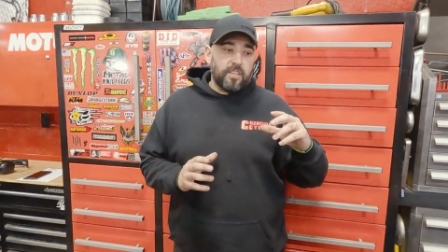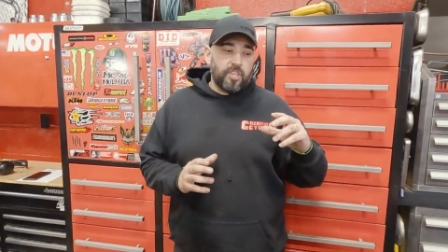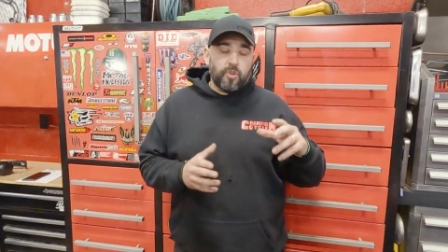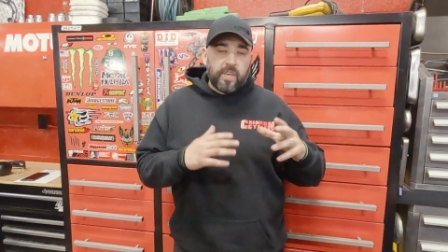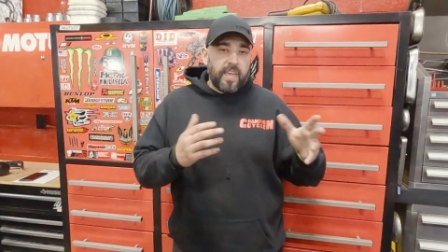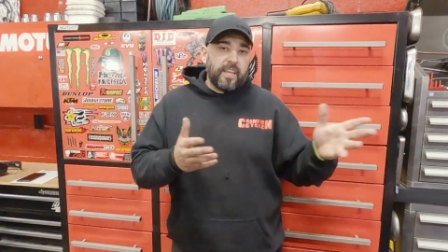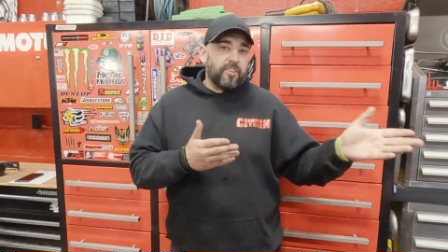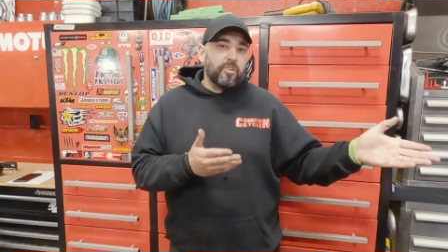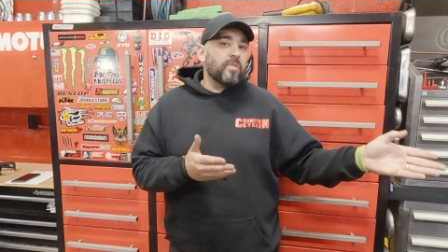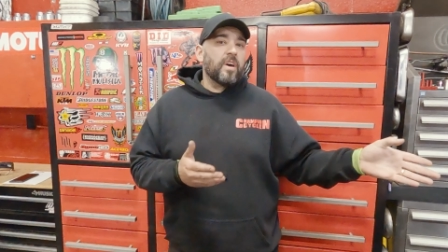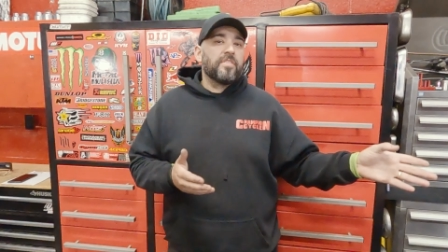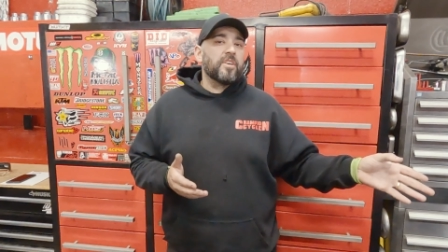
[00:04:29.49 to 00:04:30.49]
you can't
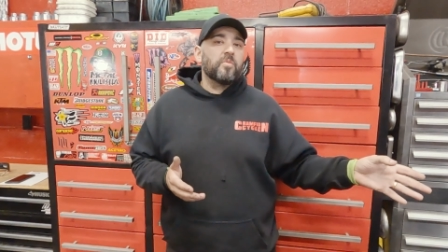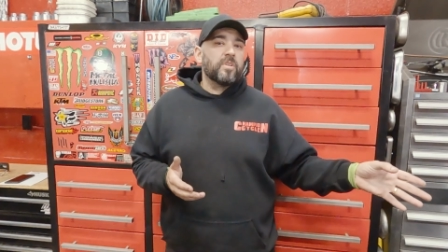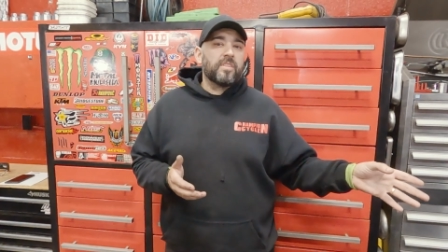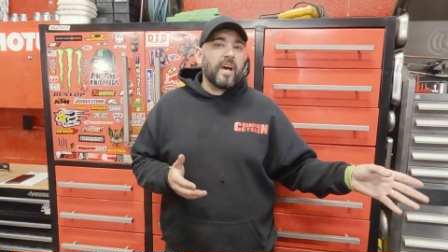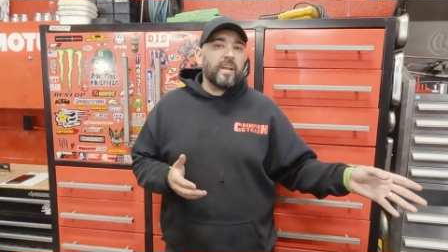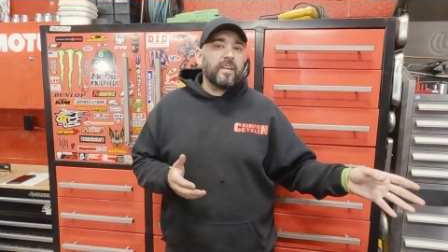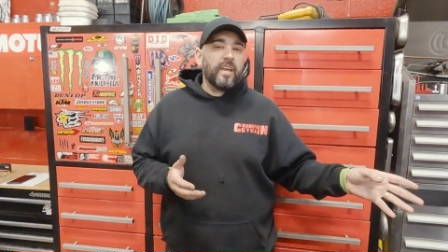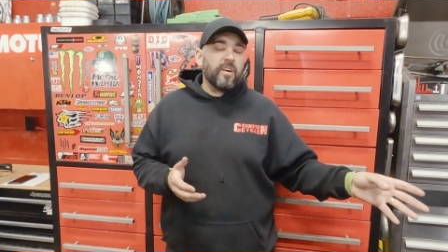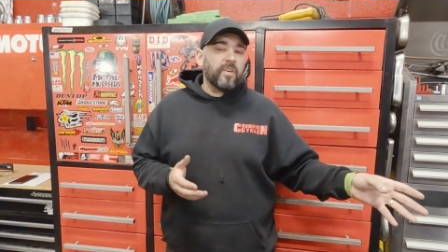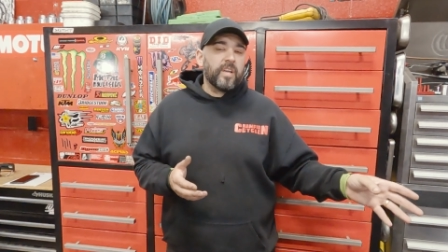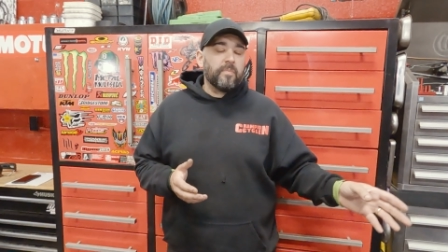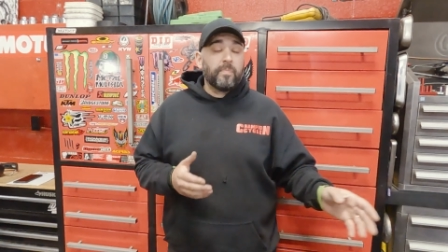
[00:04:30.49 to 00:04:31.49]
do nothing with that
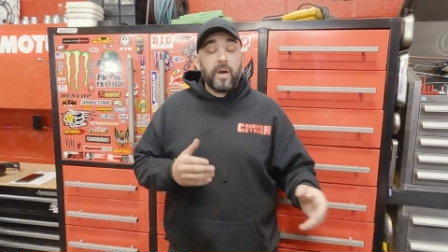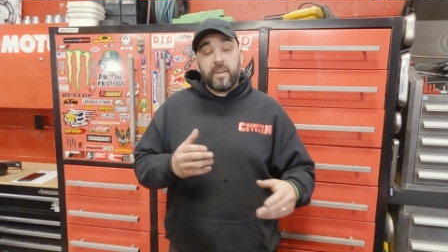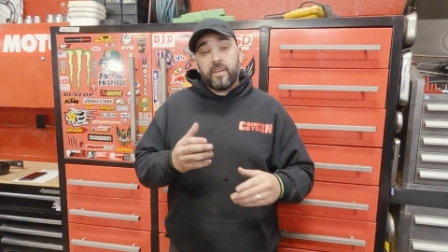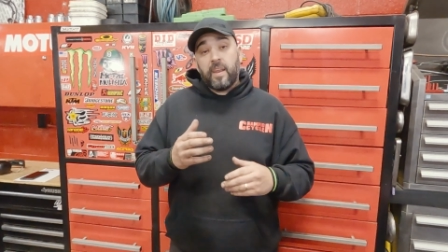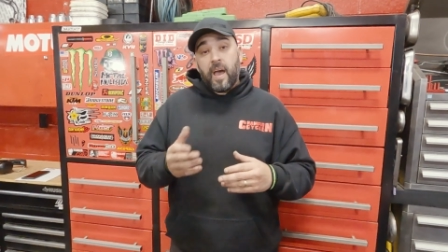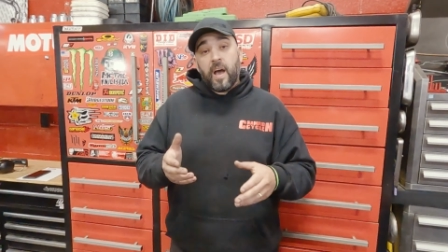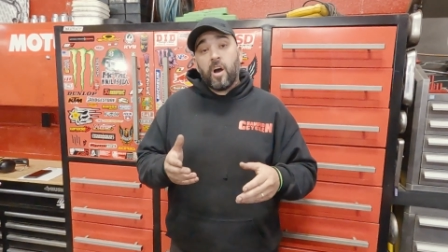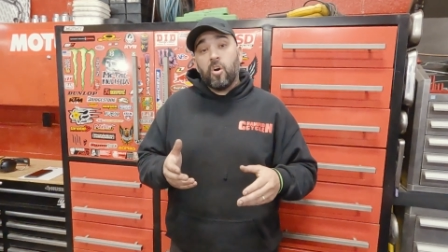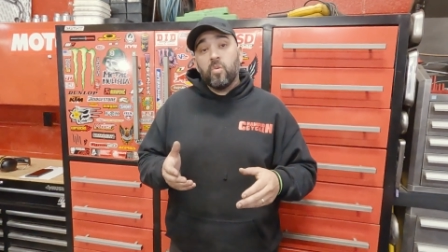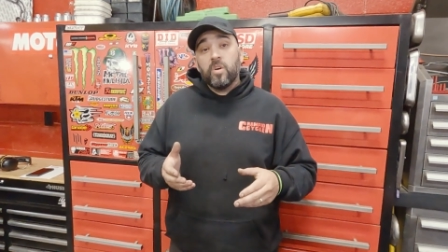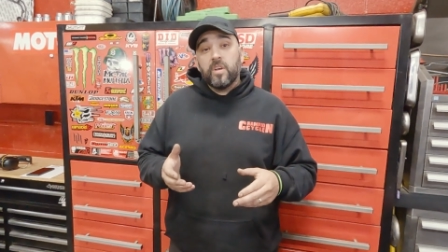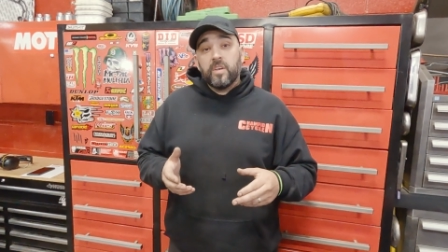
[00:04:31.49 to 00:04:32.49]
area. But
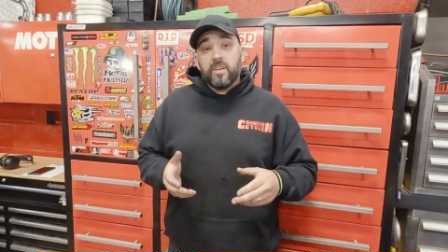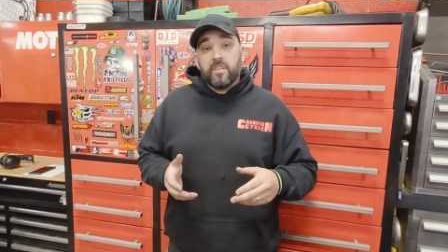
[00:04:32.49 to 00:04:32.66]
now